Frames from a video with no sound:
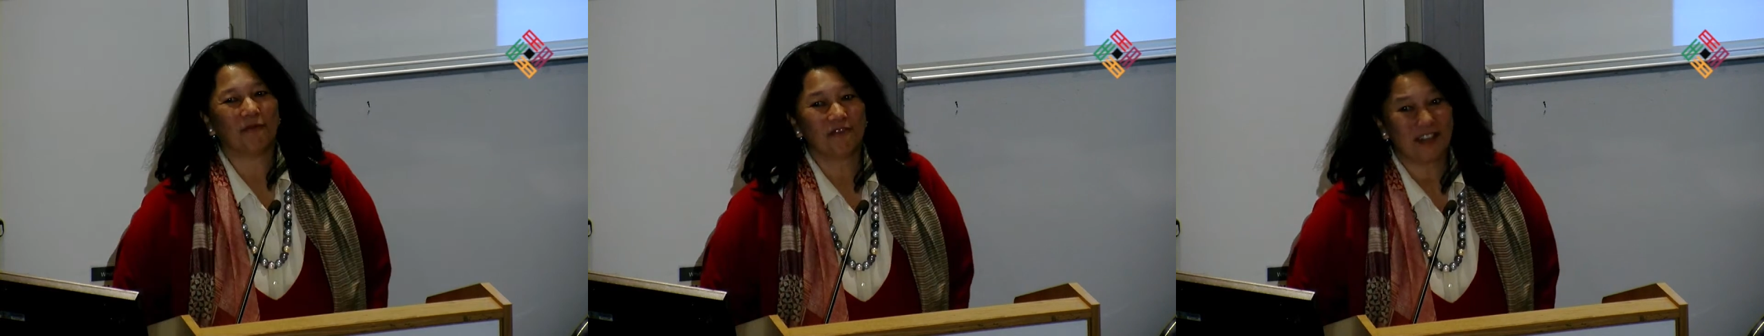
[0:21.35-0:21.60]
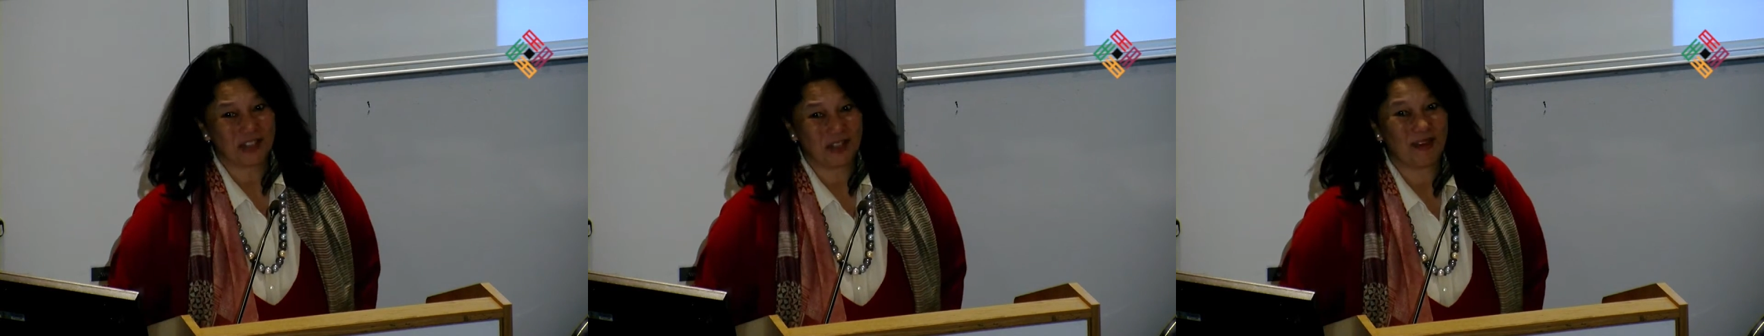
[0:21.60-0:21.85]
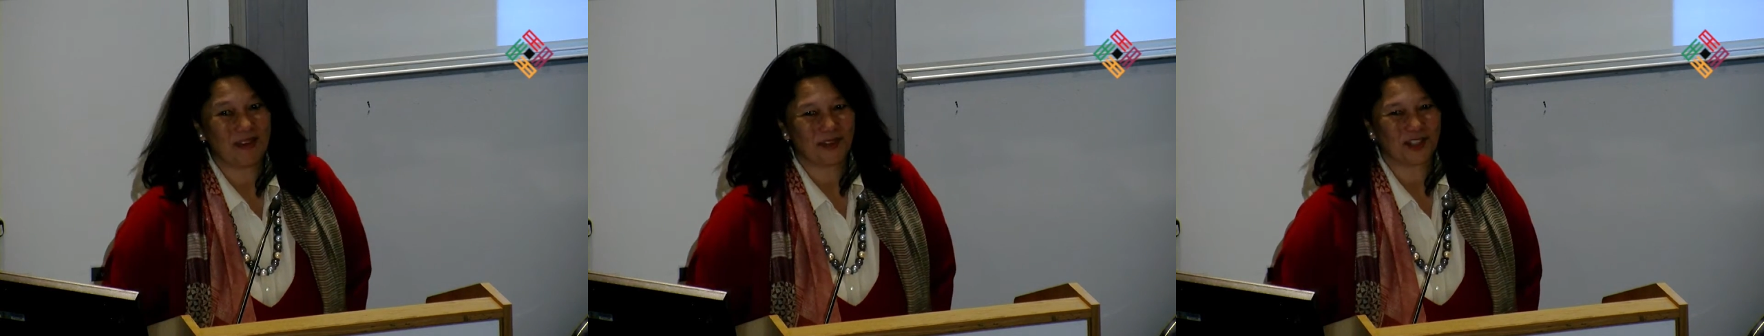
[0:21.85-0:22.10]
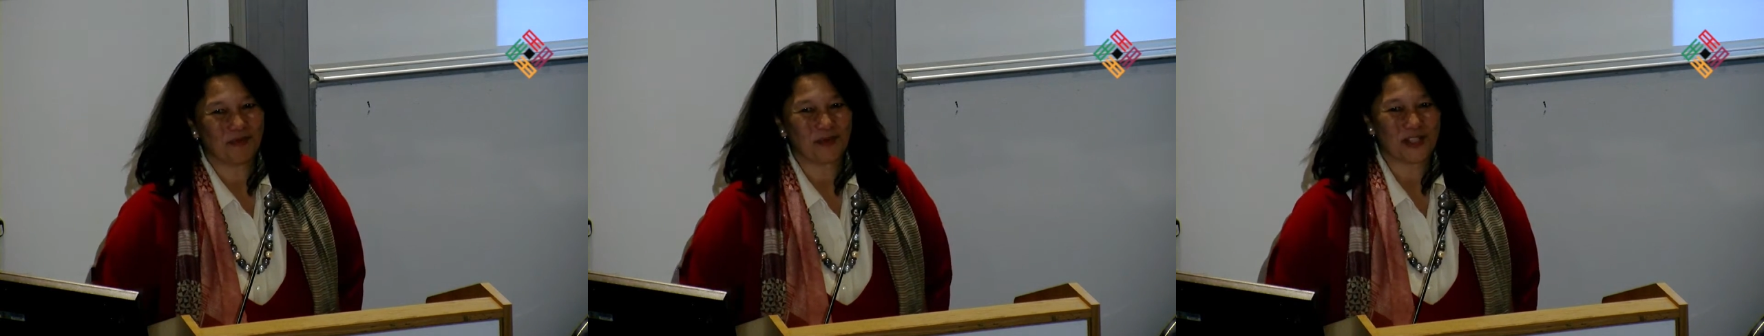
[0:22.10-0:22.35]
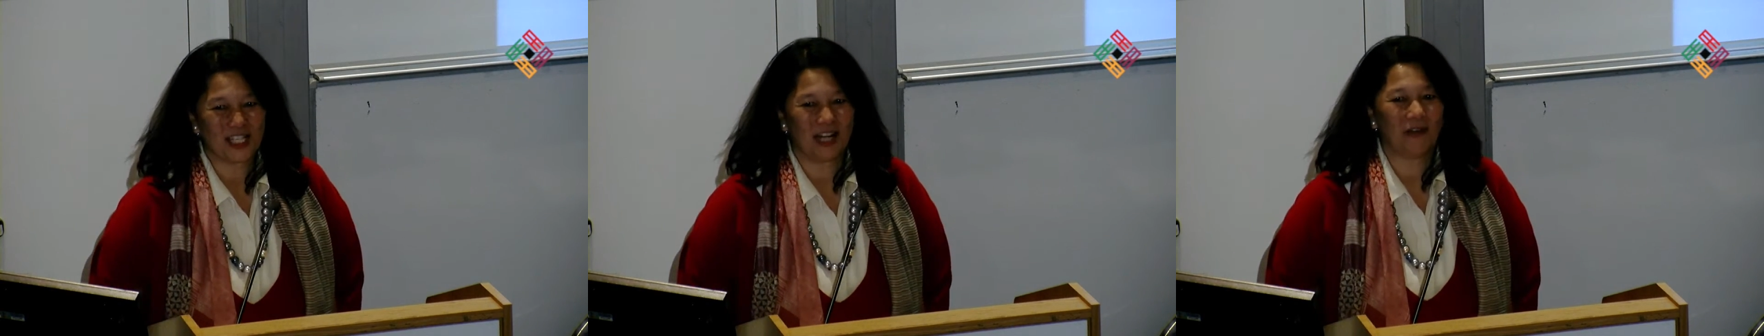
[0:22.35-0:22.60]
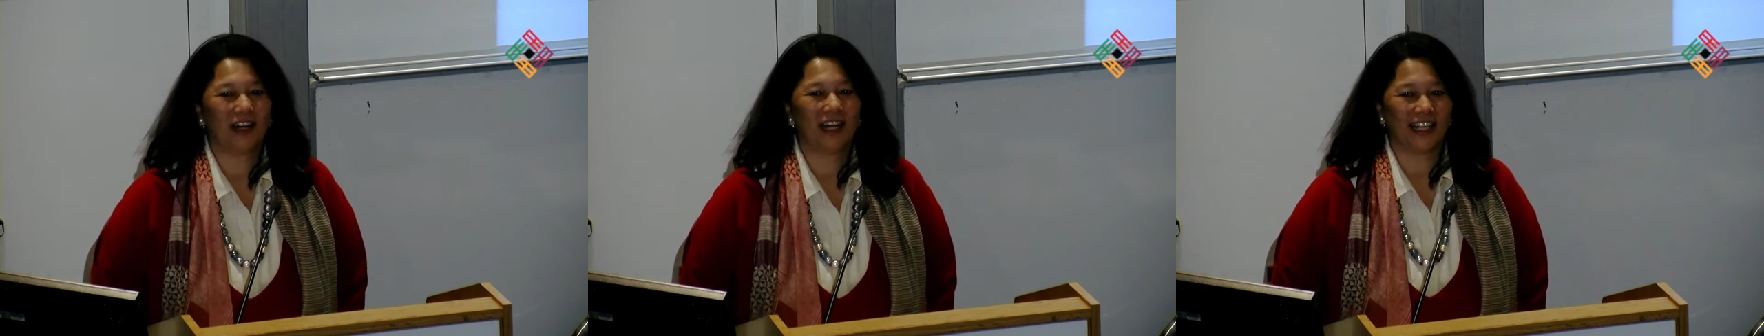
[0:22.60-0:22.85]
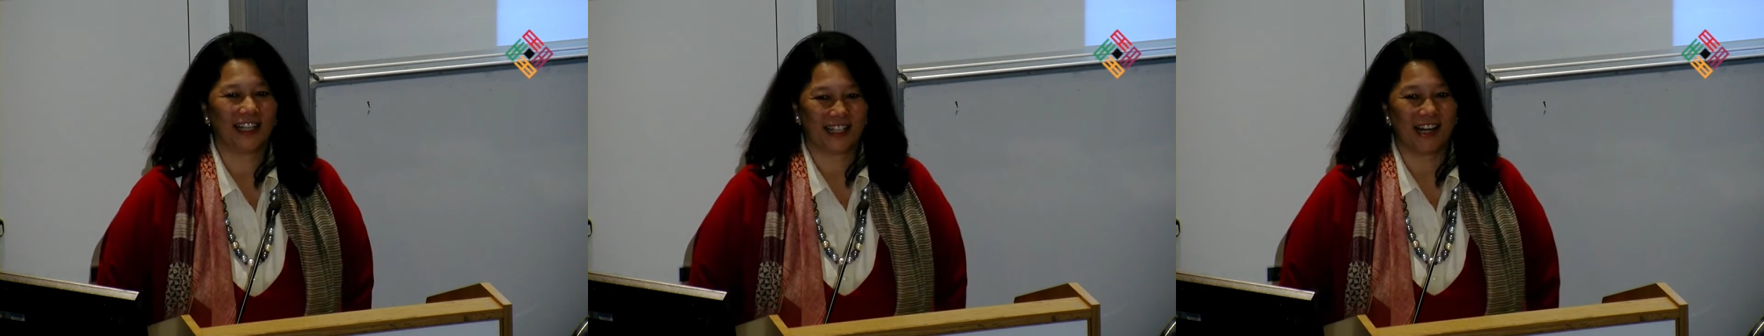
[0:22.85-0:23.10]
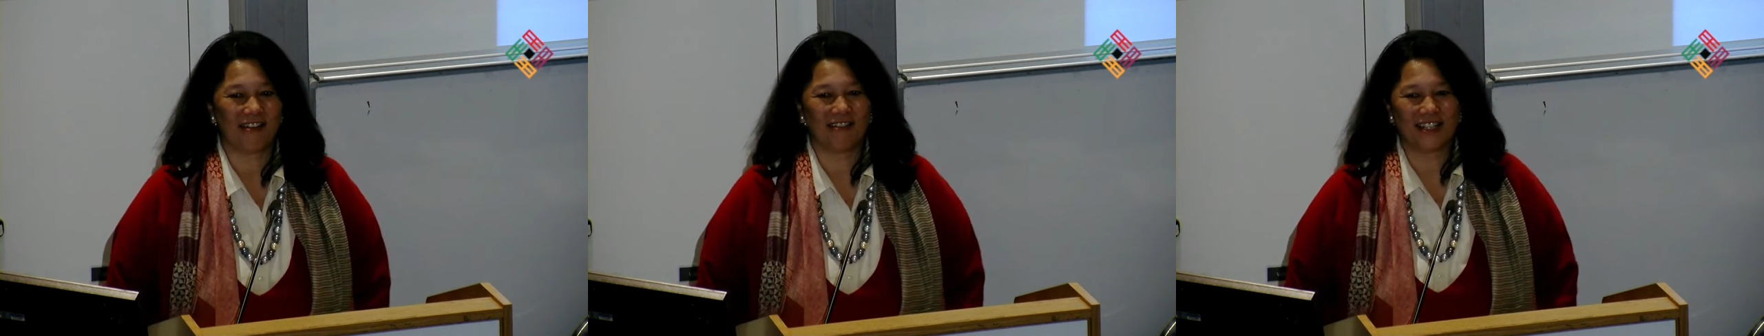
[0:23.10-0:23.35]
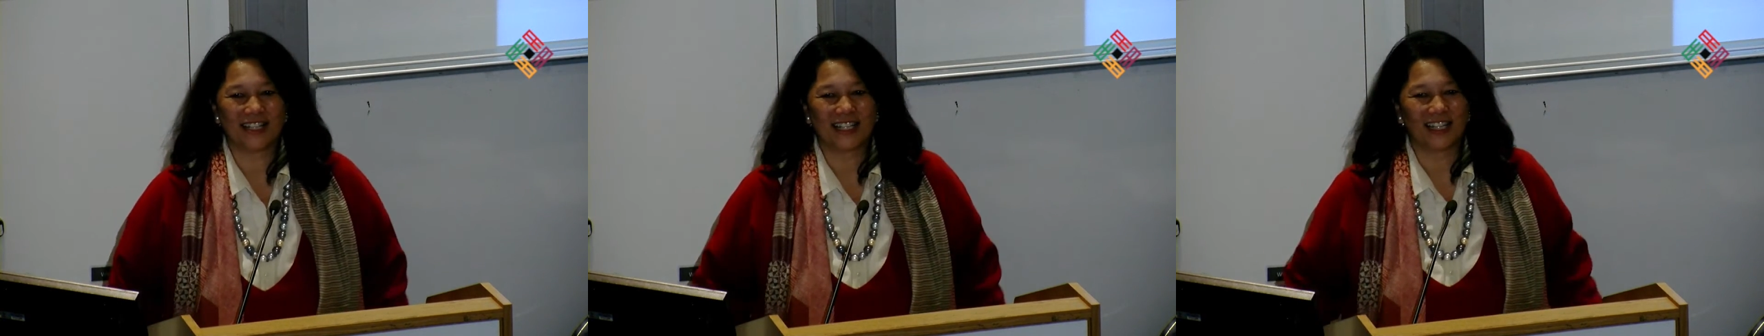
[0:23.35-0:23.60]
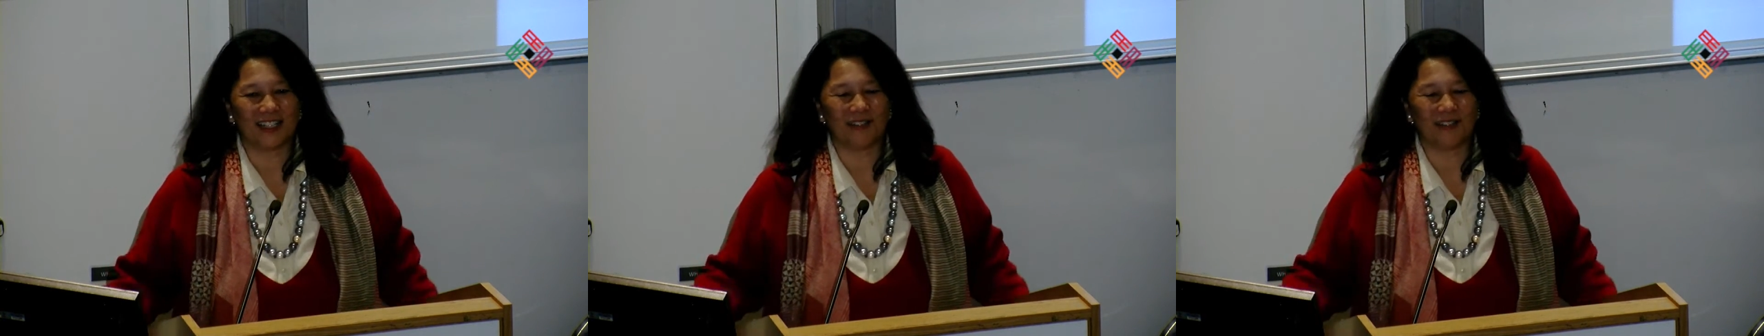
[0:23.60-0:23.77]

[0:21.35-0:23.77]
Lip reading: founding member of Musawah and the current